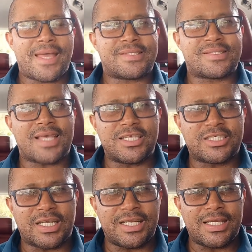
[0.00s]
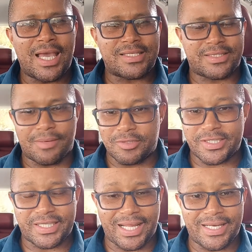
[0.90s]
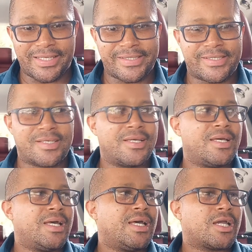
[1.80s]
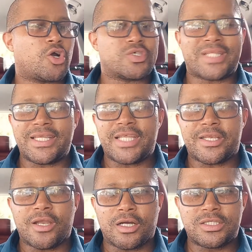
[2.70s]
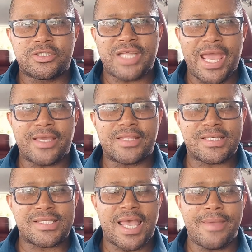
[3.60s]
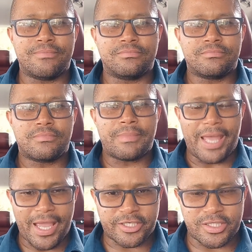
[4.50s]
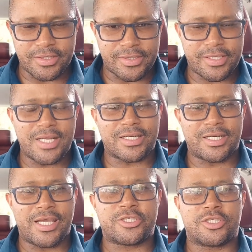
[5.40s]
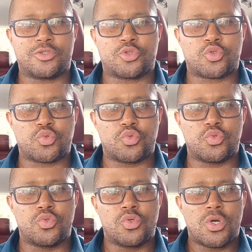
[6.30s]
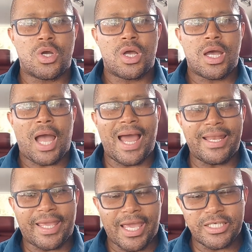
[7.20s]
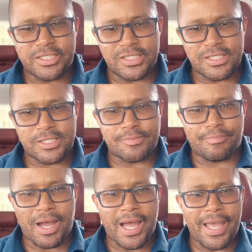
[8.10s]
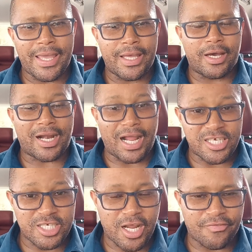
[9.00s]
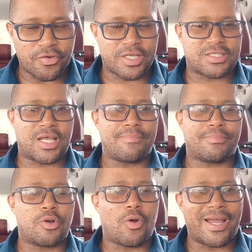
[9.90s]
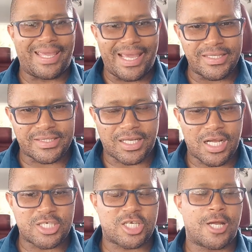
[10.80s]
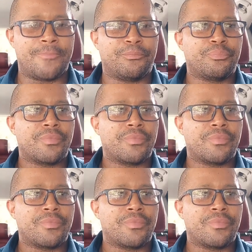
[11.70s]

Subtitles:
essentially has double standards because they did not take the same actions in relation to allegations by Russia, for example, or against Russia.